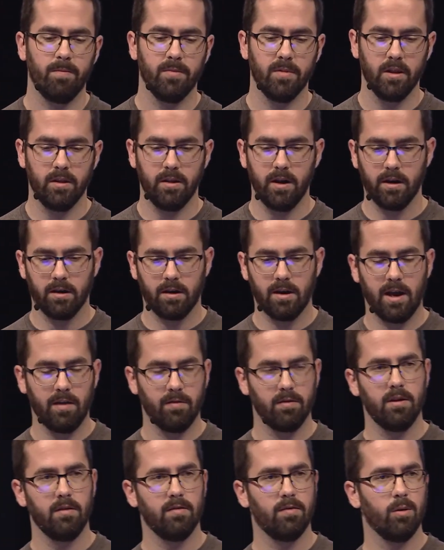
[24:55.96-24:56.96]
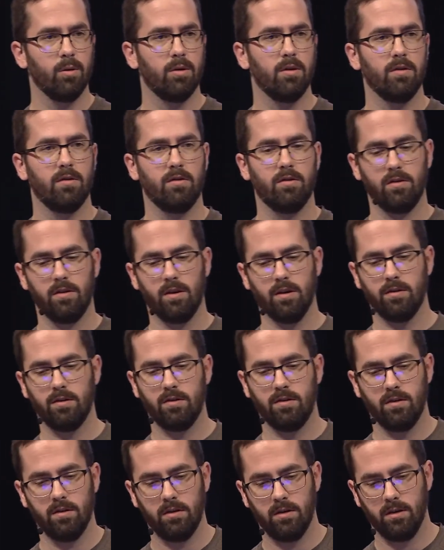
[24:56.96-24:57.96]
They are heavily focused
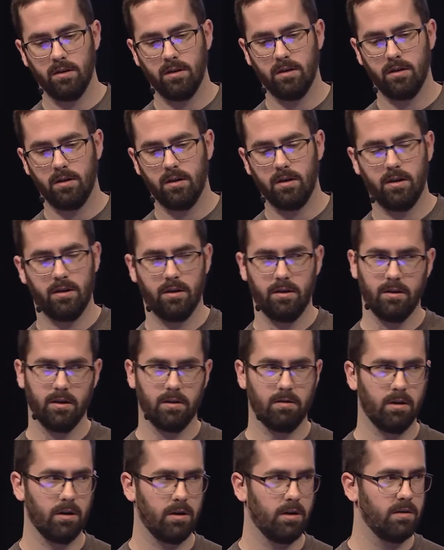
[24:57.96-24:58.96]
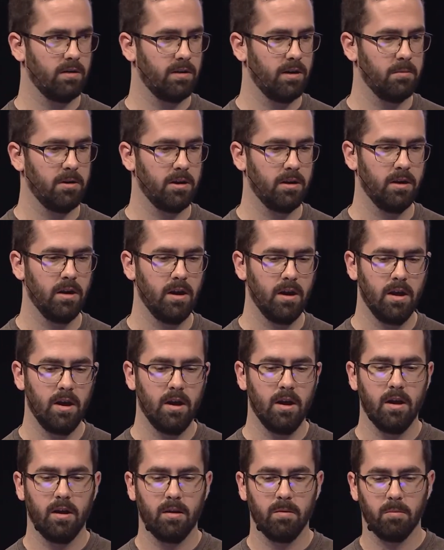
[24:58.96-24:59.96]
just on the credit card skimming,
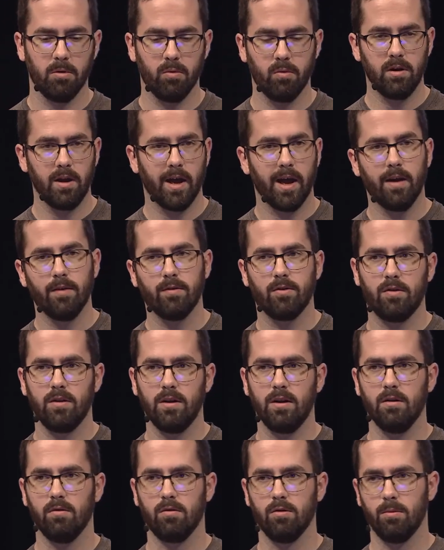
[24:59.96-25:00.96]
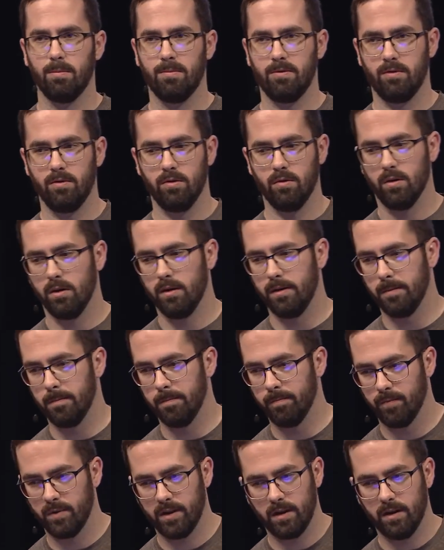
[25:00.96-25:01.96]
but have seen groups
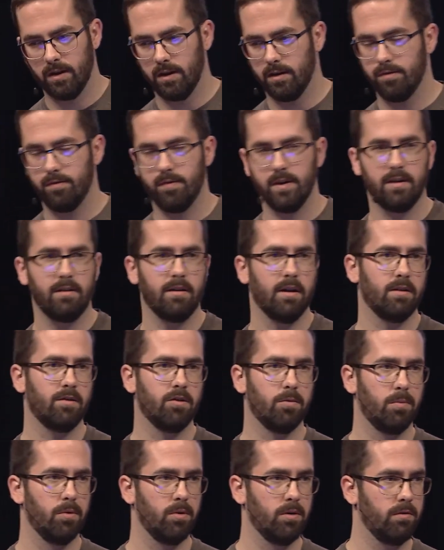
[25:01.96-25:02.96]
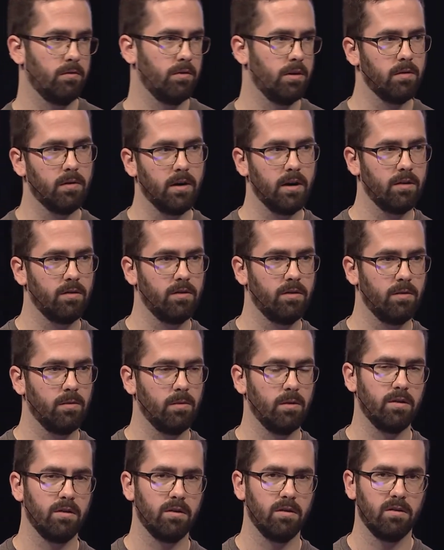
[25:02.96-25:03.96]
doing fake tech support redirects,
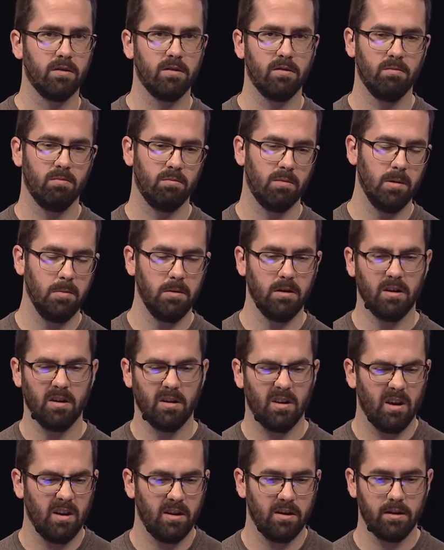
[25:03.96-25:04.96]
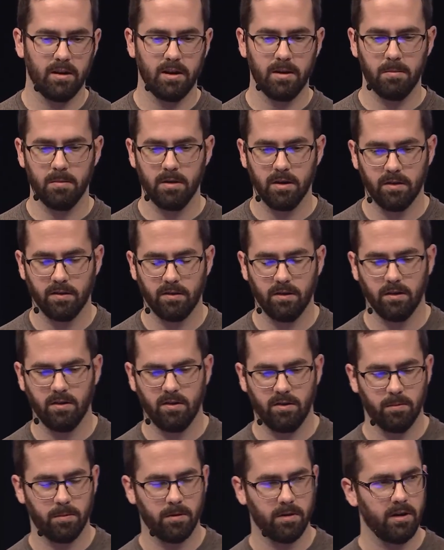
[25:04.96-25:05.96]
which is, in my opinion, kind of lame. It's not
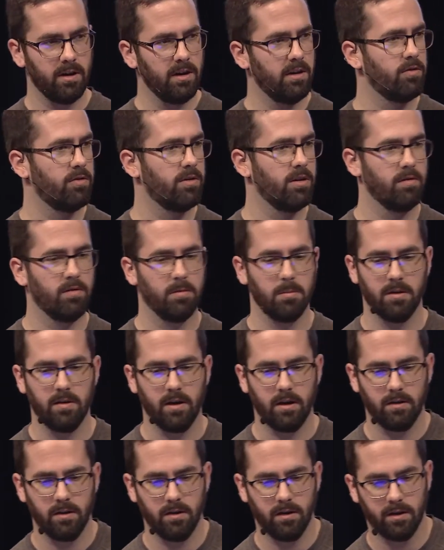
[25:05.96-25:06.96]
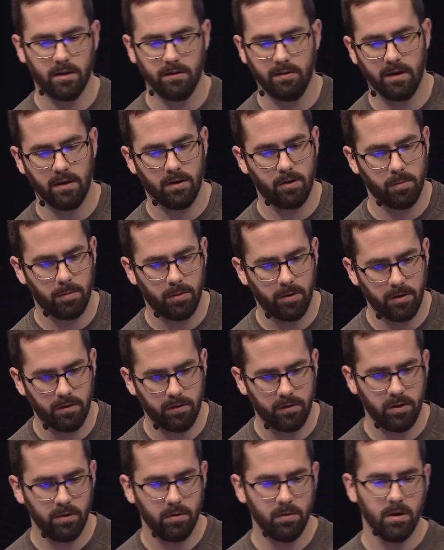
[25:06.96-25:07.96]
super interesting from a technical point of
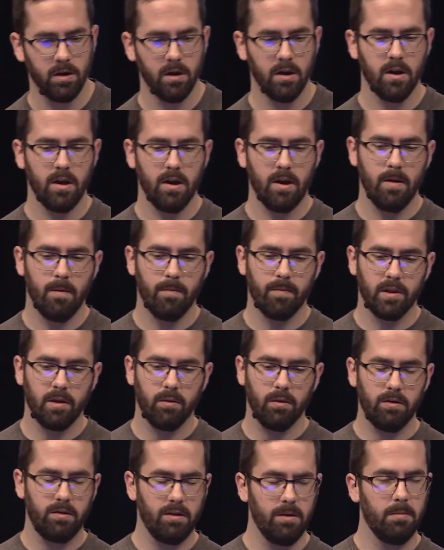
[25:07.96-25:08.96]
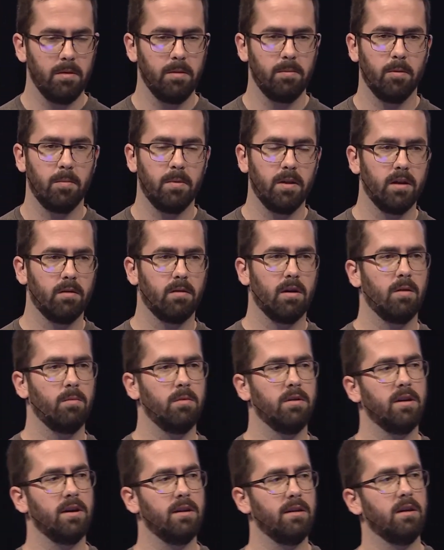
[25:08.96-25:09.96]
view. We've seen people play around
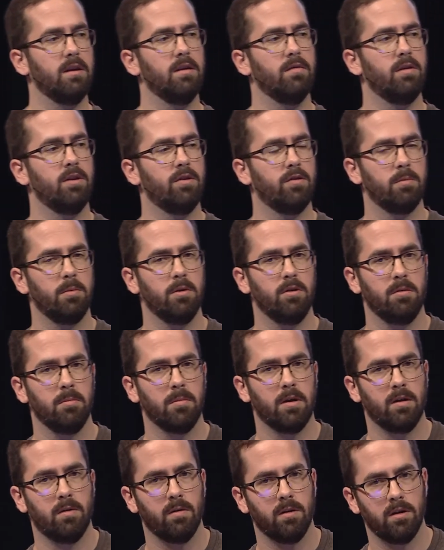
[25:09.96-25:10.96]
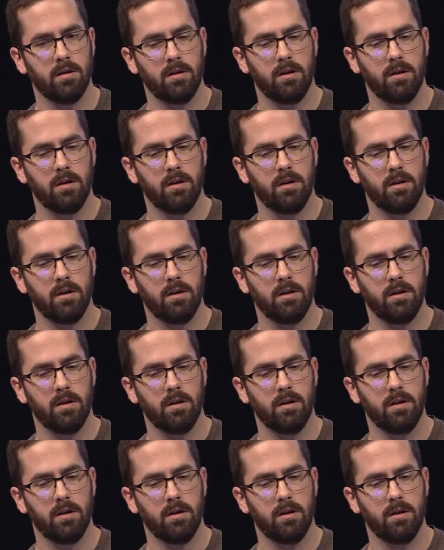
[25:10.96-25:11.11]
with the idea of distributing malware.